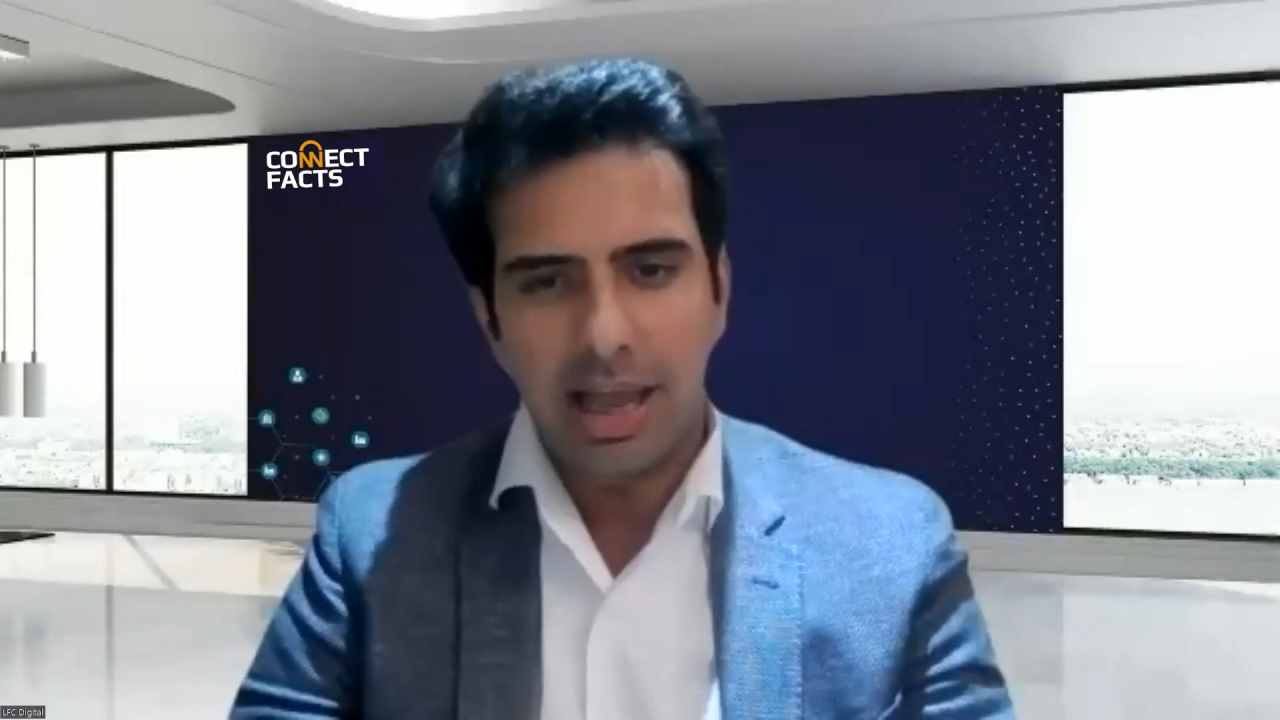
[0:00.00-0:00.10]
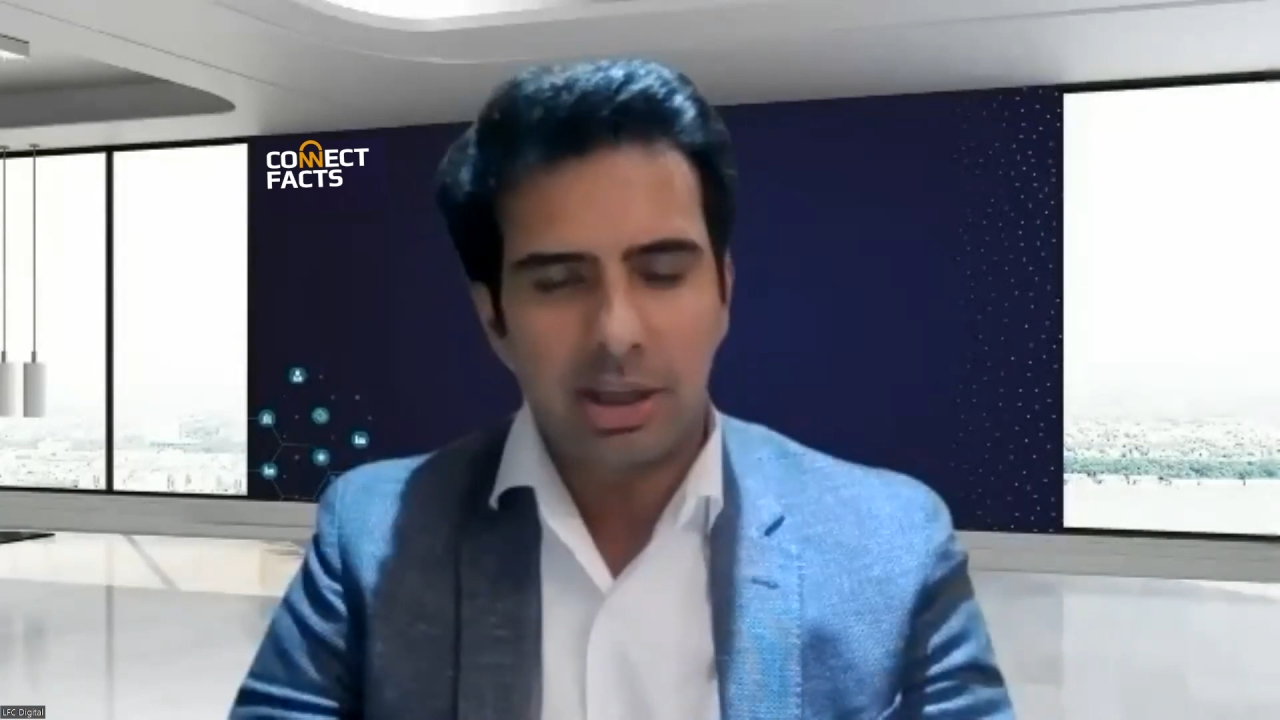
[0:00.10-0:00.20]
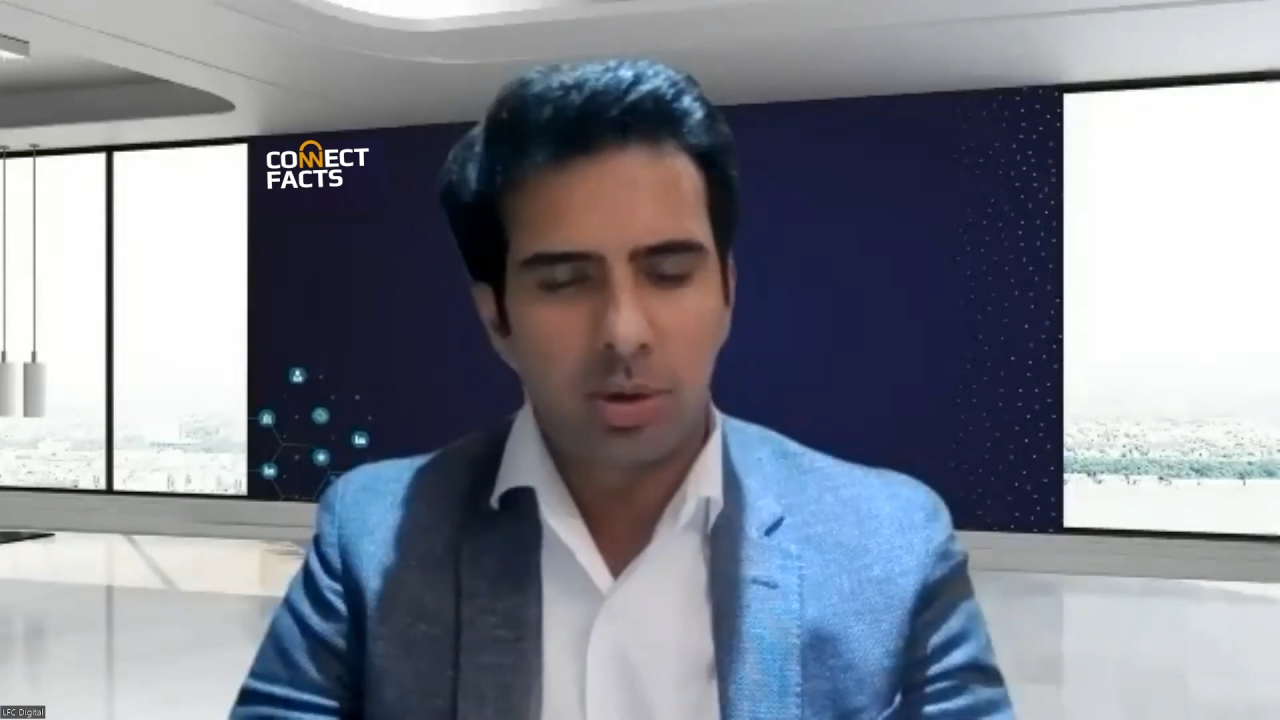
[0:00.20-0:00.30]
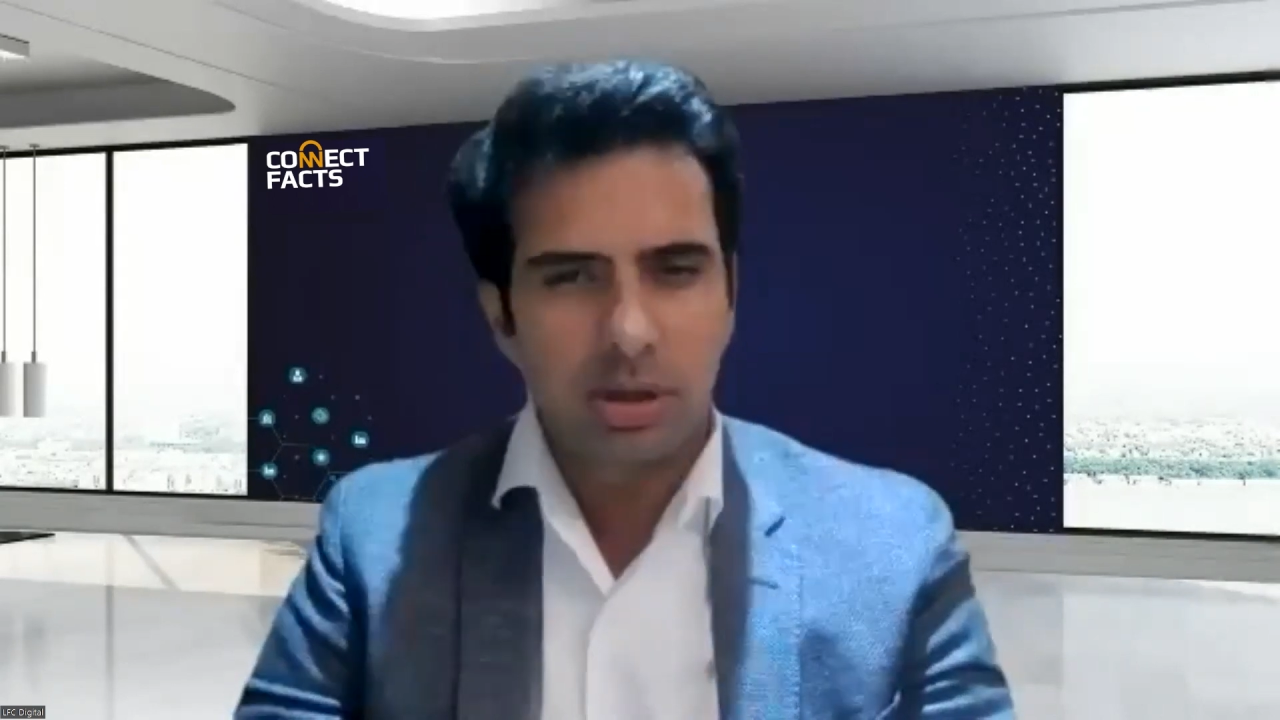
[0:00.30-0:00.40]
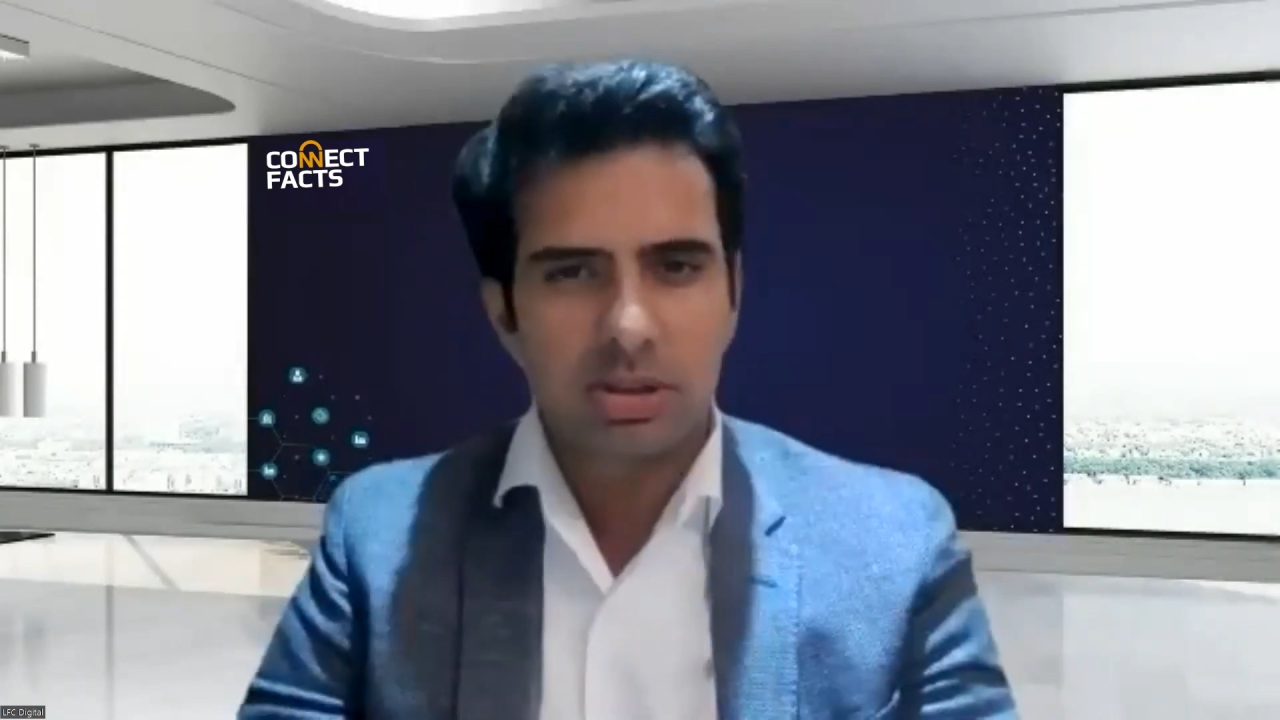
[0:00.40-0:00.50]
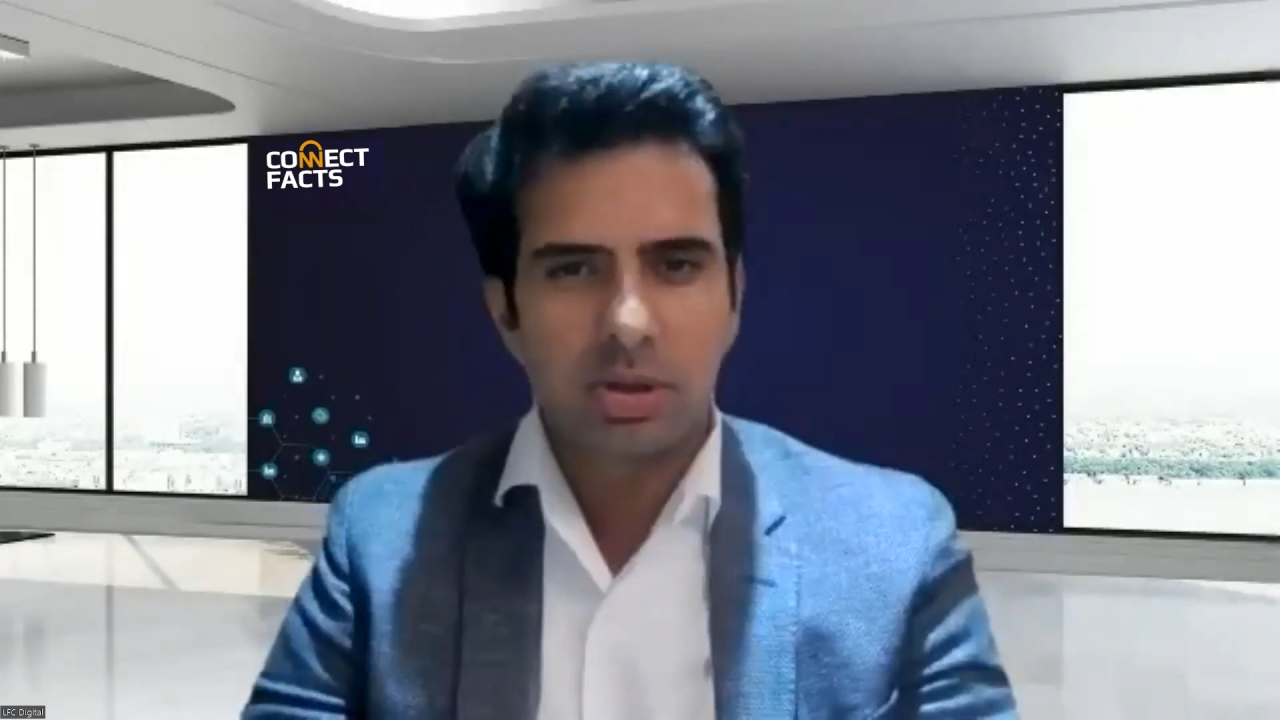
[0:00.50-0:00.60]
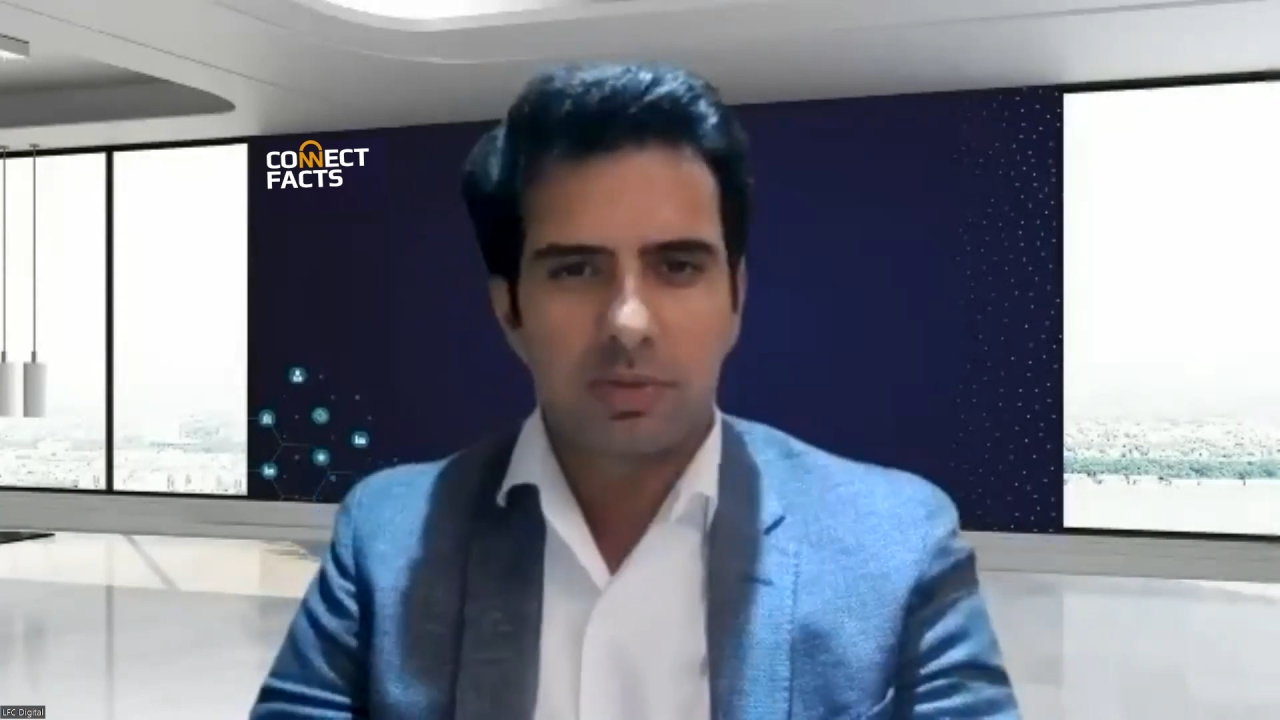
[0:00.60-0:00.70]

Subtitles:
accuracy